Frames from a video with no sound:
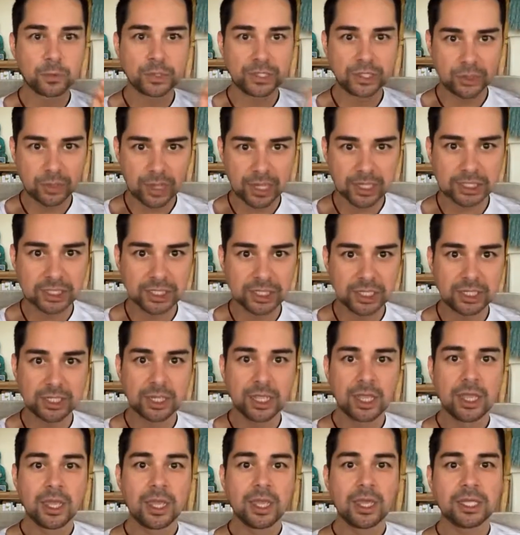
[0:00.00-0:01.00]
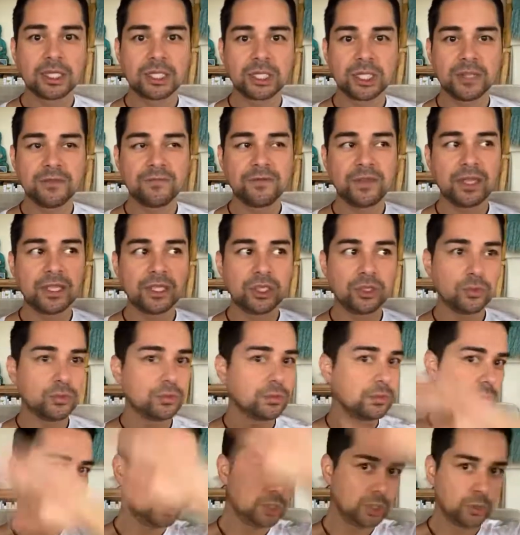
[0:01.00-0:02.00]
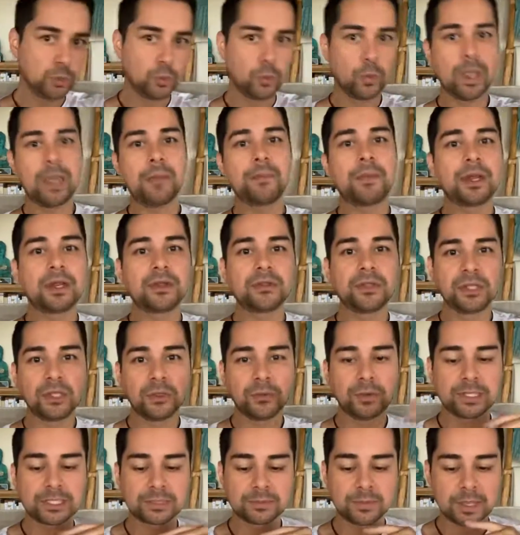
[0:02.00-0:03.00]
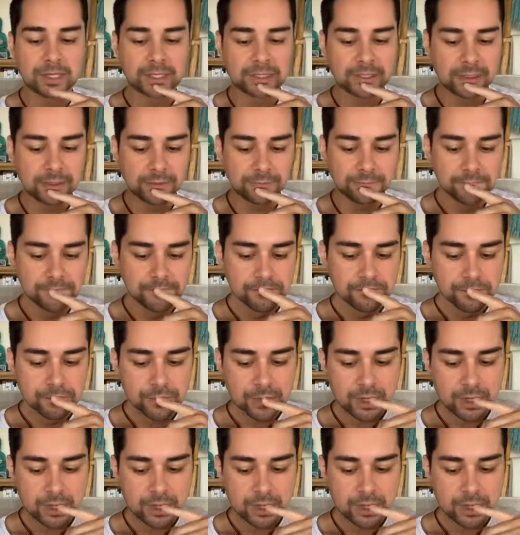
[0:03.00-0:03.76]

but then when you actually achieve it, you do way better than you expected.